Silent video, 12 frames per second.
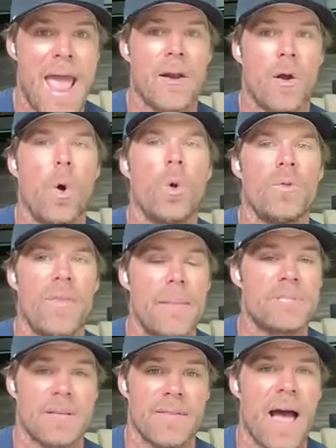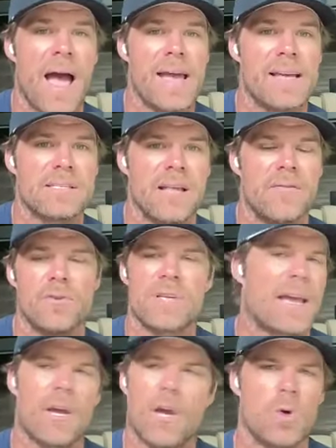and hold them to the highest levels,
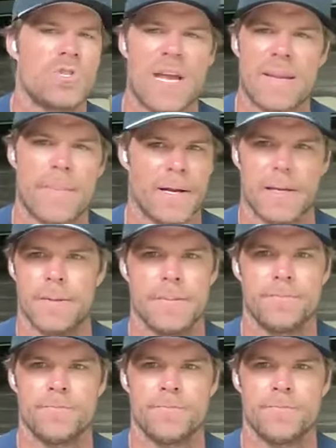I can coach anybody.